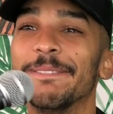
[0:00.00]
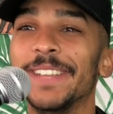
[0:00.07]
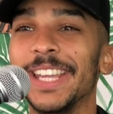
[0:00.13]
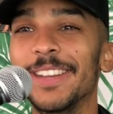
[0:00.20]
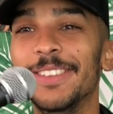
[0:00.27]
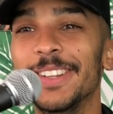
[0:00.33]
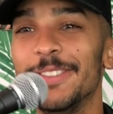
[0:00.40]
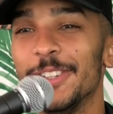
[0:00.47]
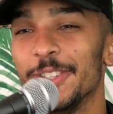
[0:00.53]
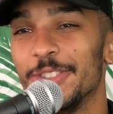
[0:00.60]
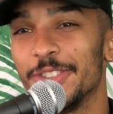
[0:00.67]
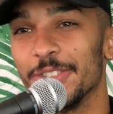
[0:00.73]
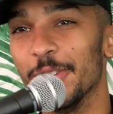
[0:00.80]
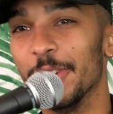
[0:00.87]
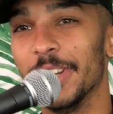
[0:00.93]
Even if you're
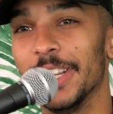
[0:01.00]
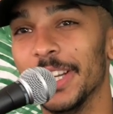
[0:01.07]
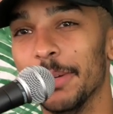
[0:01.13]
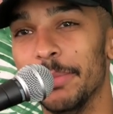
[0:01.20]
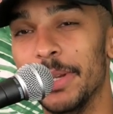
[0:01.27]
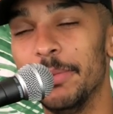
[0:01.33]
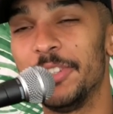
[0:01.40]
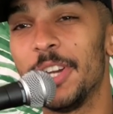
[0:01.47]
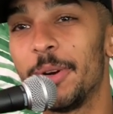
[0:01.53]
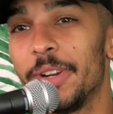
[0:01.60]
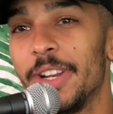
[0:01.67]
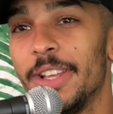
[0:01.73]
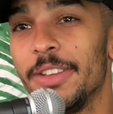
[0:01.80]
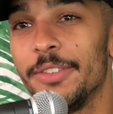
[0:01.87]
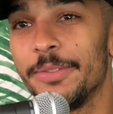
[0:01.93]
just going to like a baby shower
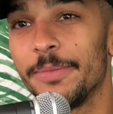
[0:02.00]
together?